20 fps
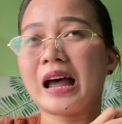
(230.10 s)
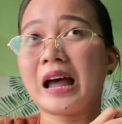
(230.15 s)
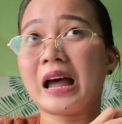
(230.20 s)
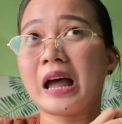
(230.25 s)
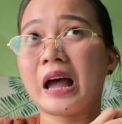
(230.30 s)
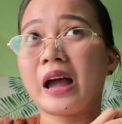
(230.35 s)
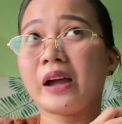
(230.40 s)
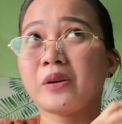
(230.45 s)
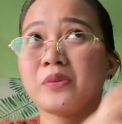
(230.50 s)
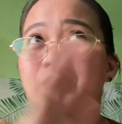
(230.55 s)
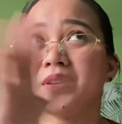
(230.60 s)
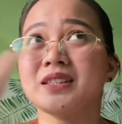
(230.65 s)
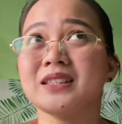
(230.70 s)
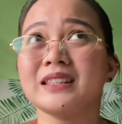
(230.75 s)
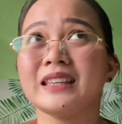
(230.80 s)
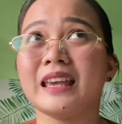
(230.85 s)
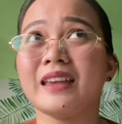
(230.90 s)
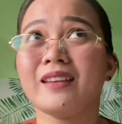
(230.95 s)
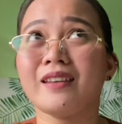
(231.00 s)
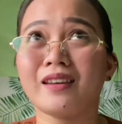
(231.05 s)
I was
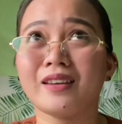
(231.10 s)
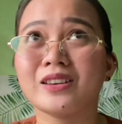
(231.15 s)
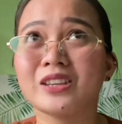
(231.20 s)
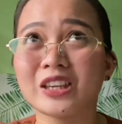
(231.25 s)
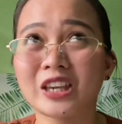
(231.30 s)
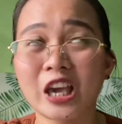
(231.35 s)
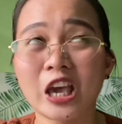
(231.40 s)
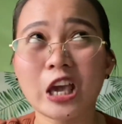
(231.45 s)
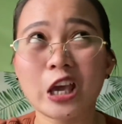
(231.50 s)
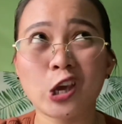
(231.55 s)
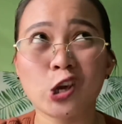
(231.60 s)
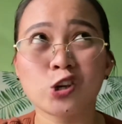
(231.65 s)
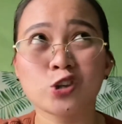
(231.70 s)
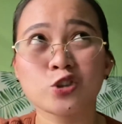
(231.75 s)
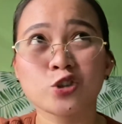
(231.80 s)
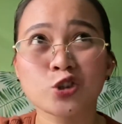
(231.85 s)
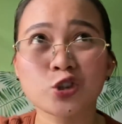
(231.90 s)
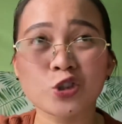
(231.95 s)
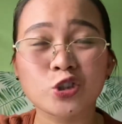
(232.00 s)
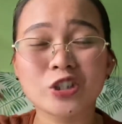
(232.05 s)
in a
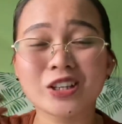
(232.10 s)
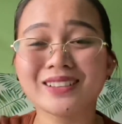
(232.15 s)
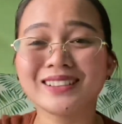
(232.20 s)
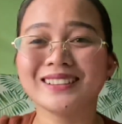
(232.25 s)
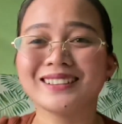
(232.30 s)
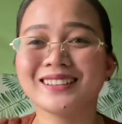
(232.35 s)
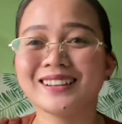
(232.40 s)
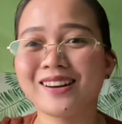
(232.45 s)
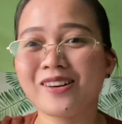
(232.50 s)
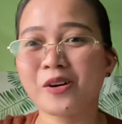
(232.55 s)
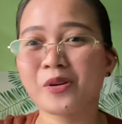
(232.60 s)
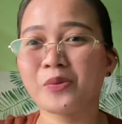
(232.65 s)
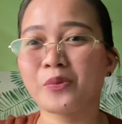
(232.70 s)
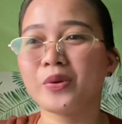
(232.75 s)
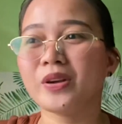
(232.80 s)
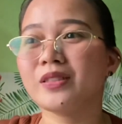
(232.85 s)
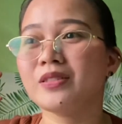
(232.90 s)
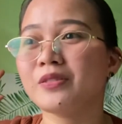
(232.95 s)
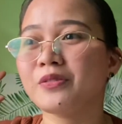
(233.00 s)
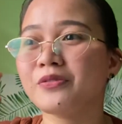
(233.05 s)
cage
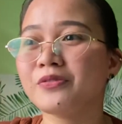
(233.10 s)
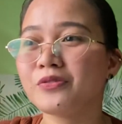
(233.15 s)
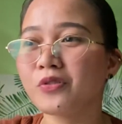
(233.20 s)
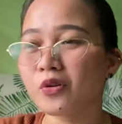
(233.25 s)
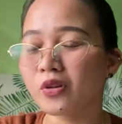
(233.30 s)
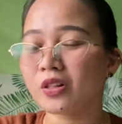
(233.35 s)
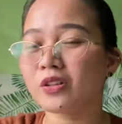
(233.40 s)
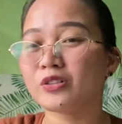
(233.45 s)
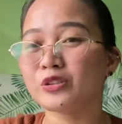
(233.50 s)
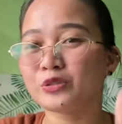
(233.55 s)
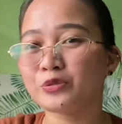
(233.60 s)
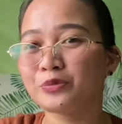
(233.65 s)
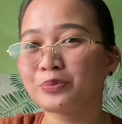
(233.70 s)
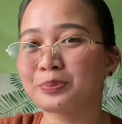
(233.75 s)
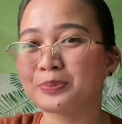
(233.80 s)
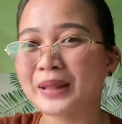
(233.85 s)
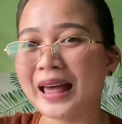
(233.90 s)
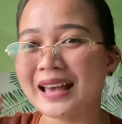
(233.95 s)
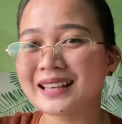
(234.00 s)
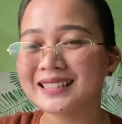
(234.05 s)
with full of
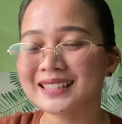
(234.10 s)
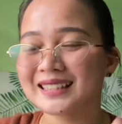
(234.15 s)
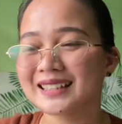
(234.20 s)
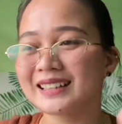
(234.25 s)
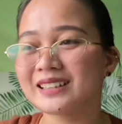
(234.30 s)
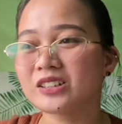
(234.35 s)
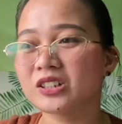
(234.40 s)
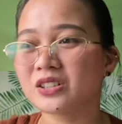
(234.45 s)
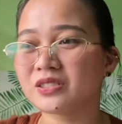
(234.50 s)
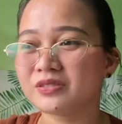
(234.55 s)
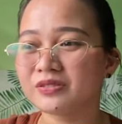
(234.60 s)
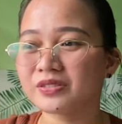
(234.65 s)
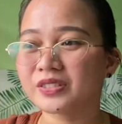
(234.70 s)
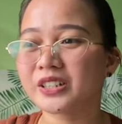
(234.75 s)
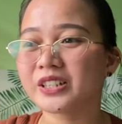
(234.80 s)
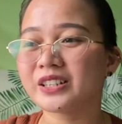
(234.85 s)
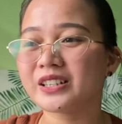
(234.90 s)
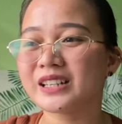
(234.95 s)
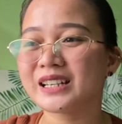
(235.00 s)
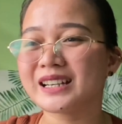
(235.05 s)
plastic
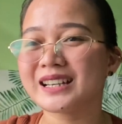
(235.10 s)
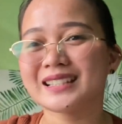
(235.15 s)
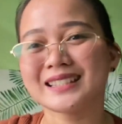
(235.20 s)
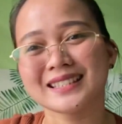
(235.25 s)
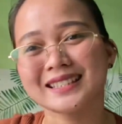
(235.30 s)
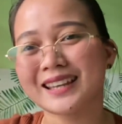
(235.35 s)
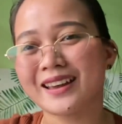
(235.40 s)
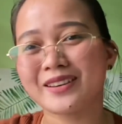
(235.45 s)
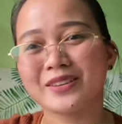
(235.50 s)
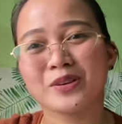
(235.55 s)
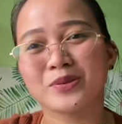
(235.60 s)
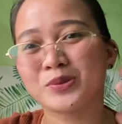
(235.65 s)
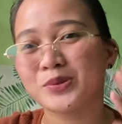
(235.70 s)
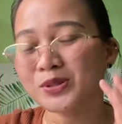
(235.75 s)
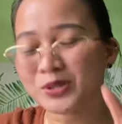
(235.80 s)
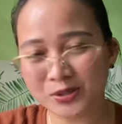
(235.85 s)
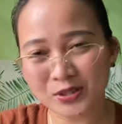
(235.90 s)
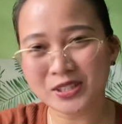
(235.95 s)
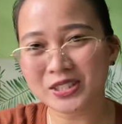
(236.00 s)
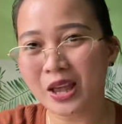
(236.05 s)
cover inside the
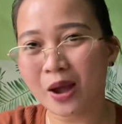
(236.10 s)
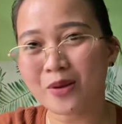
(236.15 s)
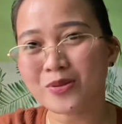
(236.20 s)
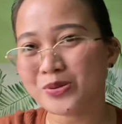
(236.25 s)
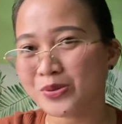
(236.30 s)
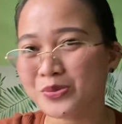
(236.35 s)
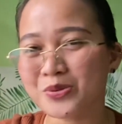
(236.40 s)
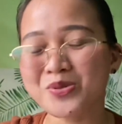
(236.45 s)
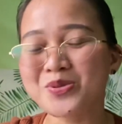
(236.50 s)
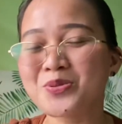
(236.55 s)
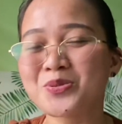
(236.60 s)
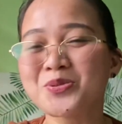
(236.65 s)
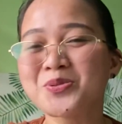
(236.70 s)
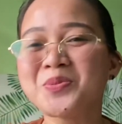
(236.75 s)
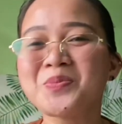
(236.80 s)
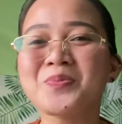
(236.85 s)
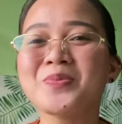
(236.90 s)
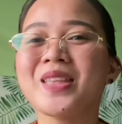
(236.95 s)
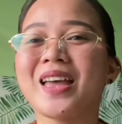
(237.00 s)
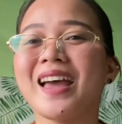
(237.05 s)
ultrasound
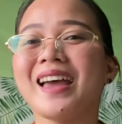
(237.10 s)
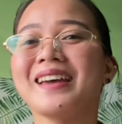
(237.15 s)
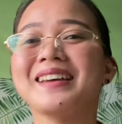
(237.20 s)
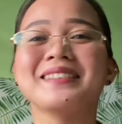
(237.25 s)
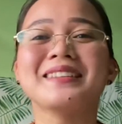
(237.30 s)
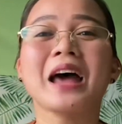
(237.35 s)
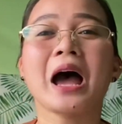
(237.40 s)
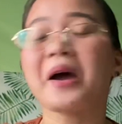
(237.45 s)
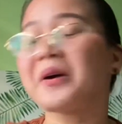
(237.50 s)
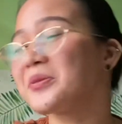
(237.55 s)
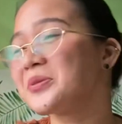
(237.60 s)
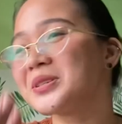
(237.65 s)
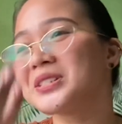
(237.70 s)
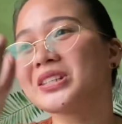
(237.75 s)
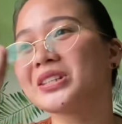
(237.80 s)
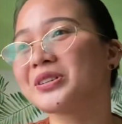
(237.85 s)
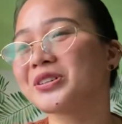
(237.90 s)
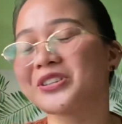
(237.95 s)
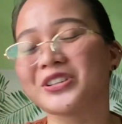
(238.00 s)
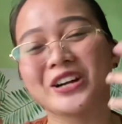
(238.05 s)
room, and I was
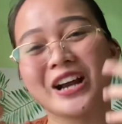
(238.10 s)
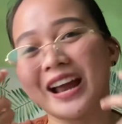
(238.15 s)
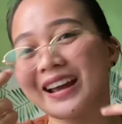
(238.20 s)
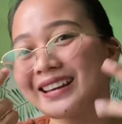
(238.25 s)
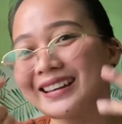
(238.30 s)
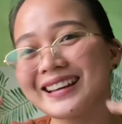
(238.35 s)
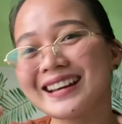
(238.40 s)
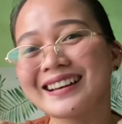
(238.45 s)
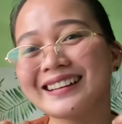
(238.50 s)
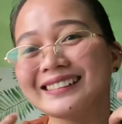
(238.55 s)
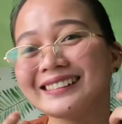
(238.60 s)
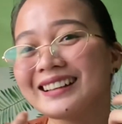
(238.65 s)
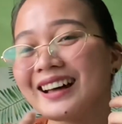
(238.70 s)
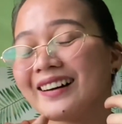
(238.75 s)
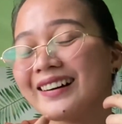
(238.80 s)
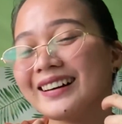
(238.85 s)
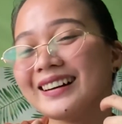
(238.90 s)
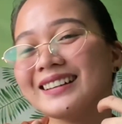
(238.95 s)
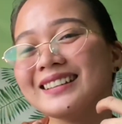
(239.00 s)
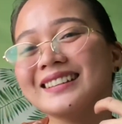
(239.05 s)
crying a
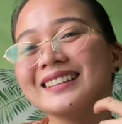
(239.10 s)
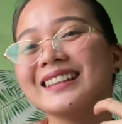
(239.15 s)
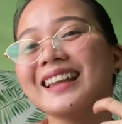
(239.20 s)
lot.